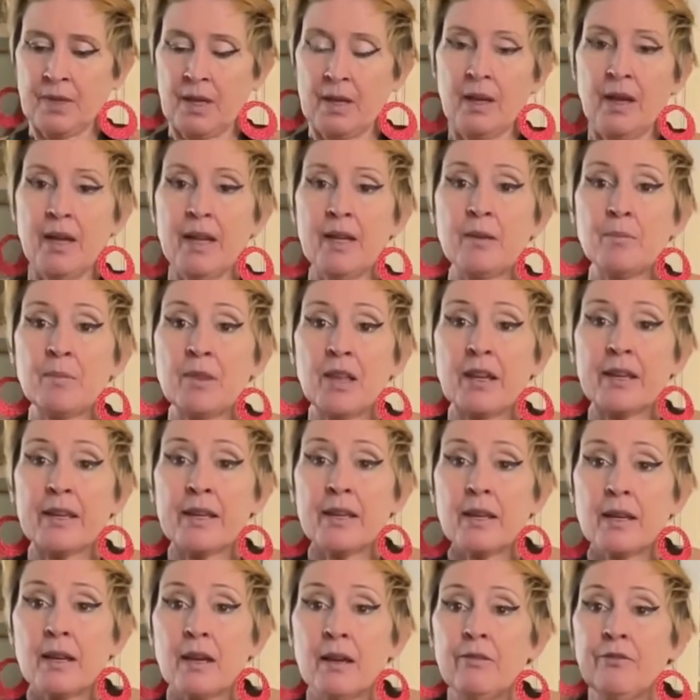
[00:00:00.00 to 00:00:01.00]
I am lucky
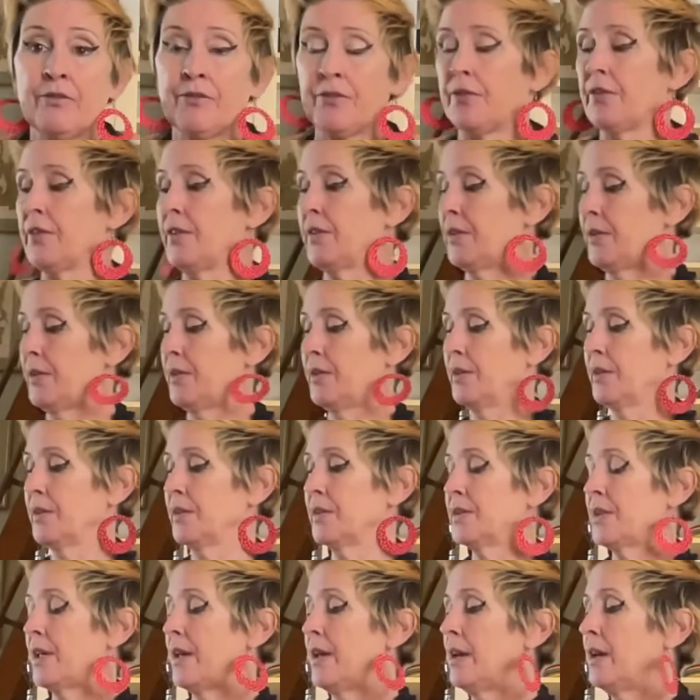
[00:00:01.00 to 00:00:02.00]
enough
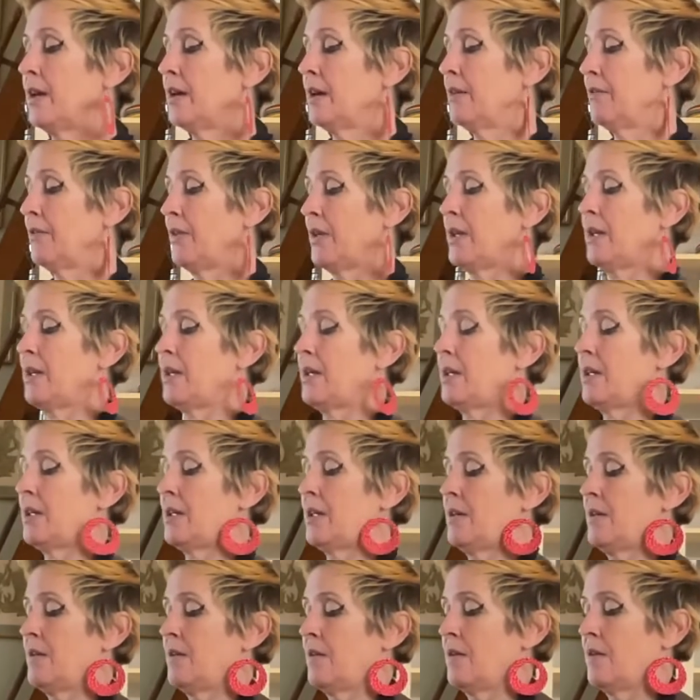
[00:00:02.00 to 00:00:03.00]
to have a
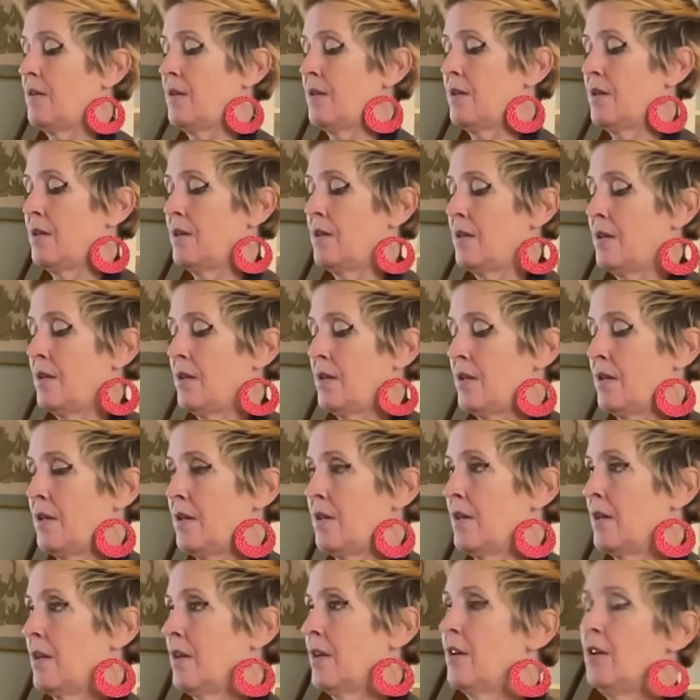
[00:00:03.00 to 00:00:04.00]

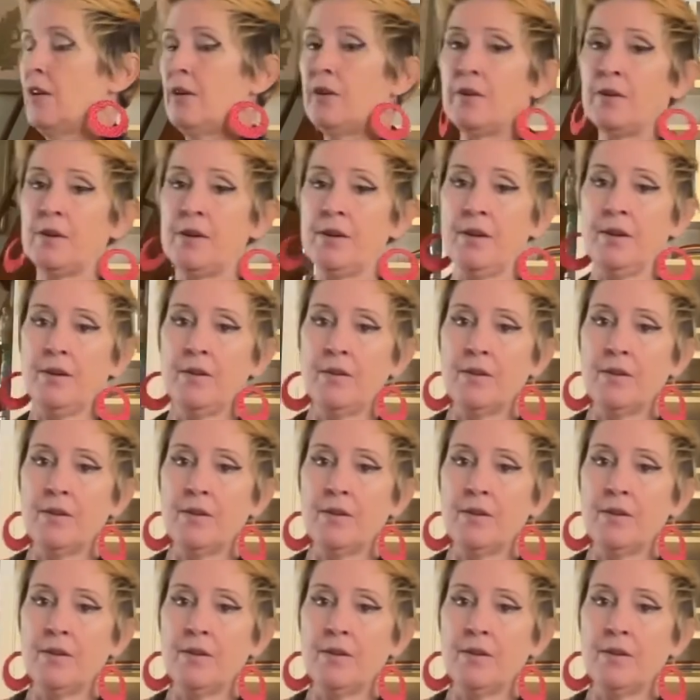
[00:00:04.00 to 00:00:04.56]
hood